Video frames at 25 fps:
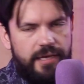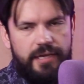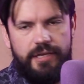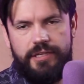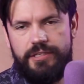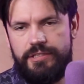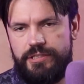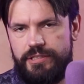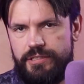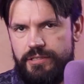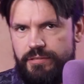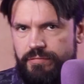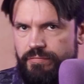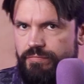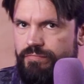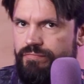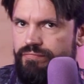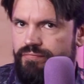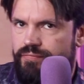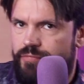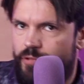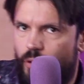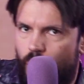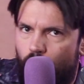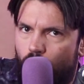is
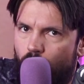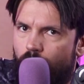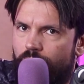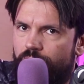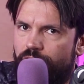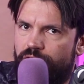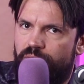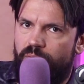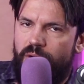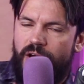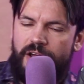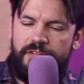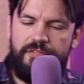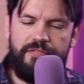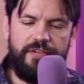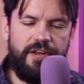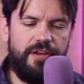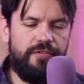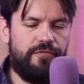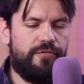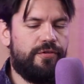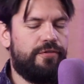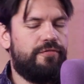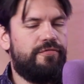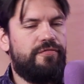one of my
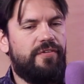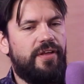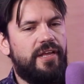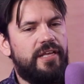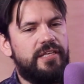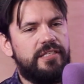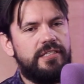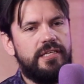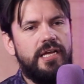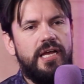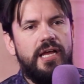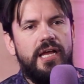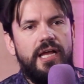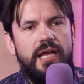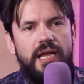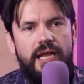favorite things.